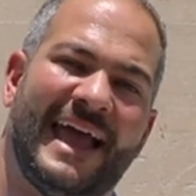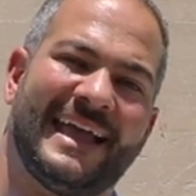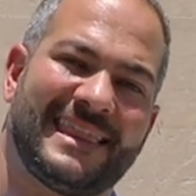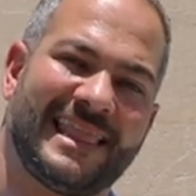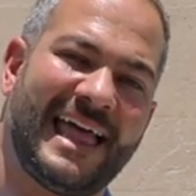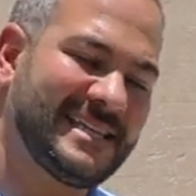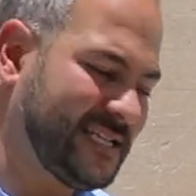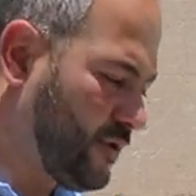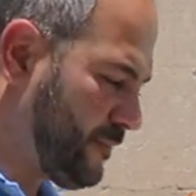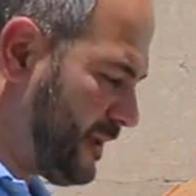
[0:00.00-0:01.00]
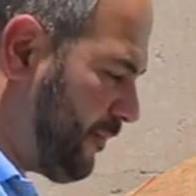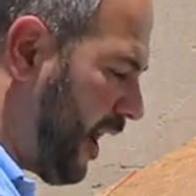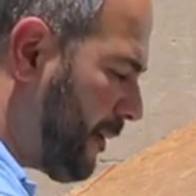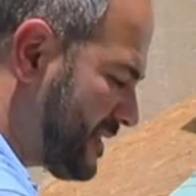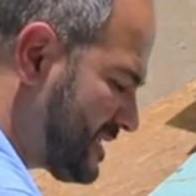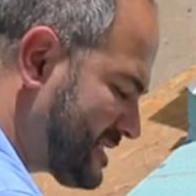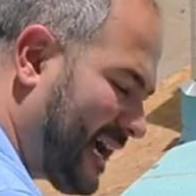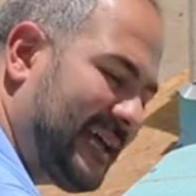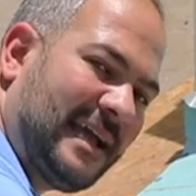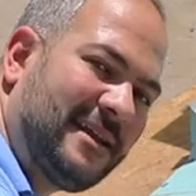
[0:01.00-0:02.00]
And the last thing would be popping the
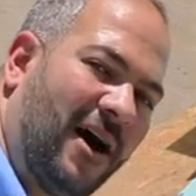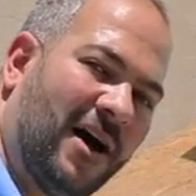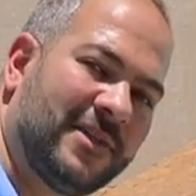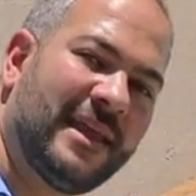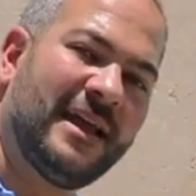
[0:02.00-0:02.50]
skylight on.